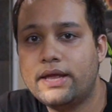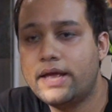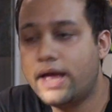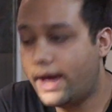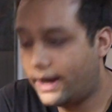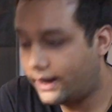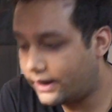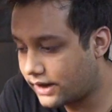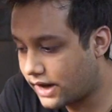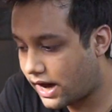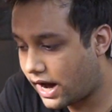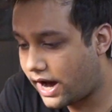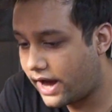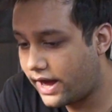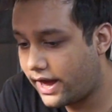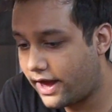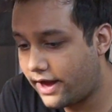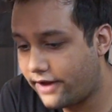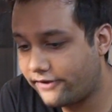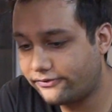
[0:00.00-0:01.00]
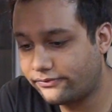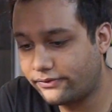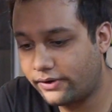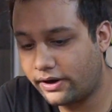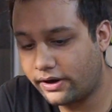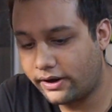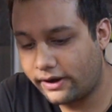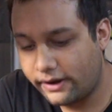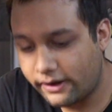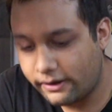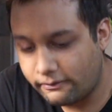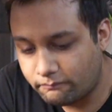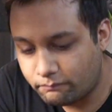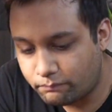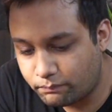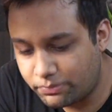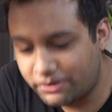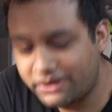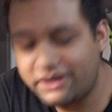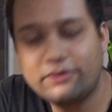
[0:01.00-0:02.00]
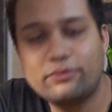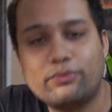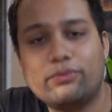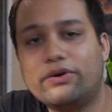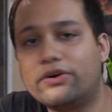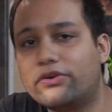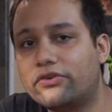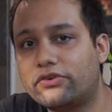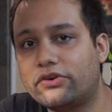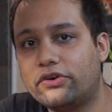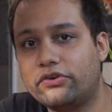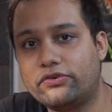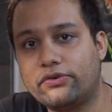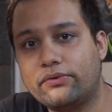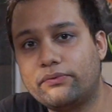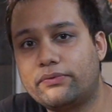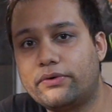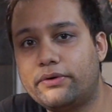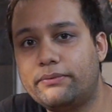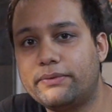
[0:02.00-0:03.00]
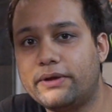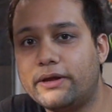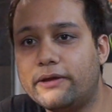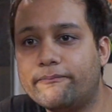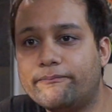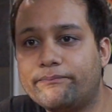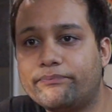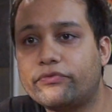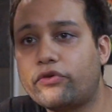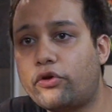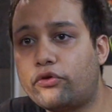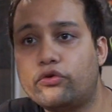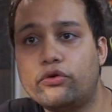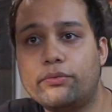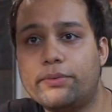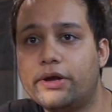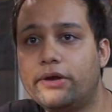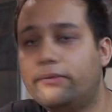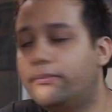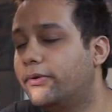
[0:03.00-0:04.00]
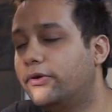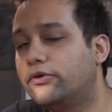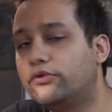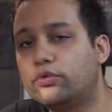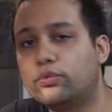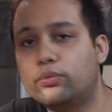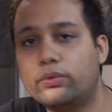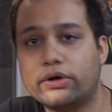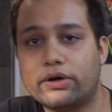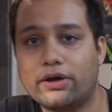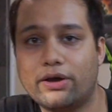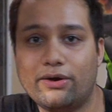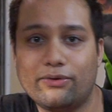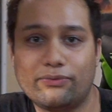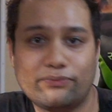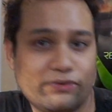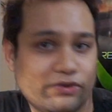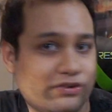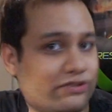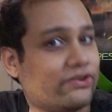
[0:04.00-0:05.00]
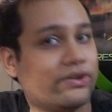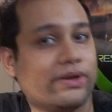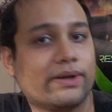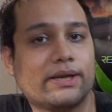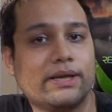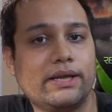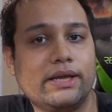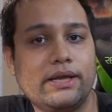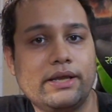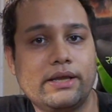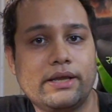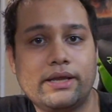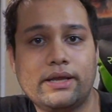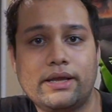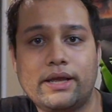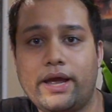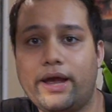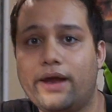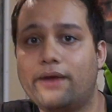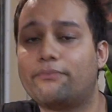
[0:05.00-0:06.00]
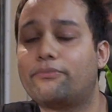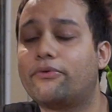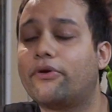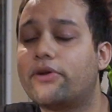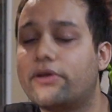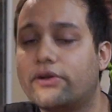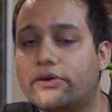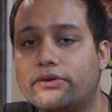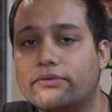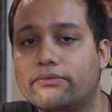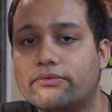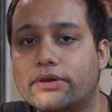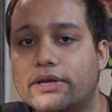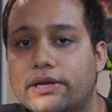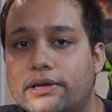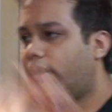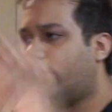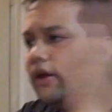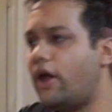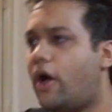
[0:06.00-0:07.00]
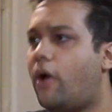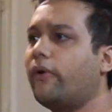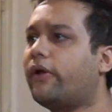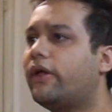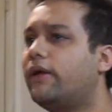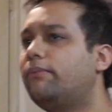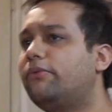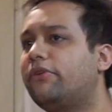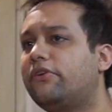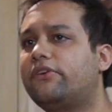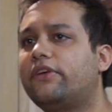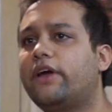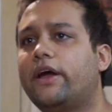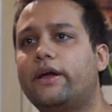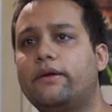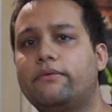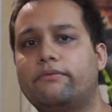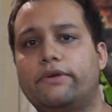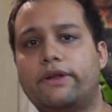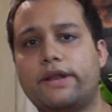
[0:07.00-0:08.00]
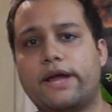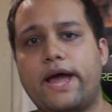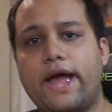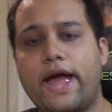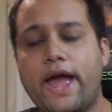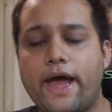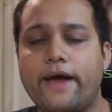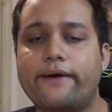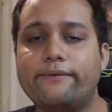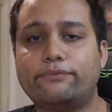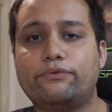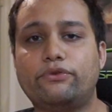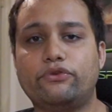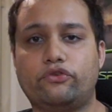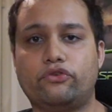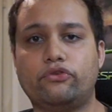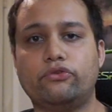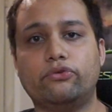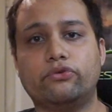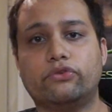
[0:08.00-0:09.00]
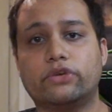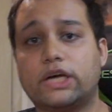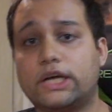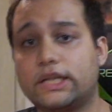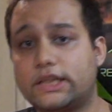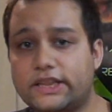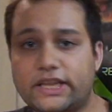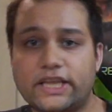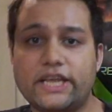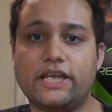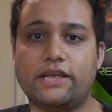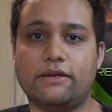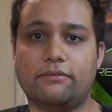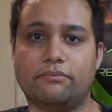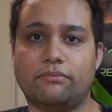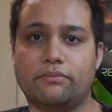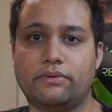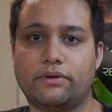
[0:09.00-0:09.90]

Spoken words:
and I have a complete workstation for me to be able to work efficiently and productively. Now came the time when I have to choose a theme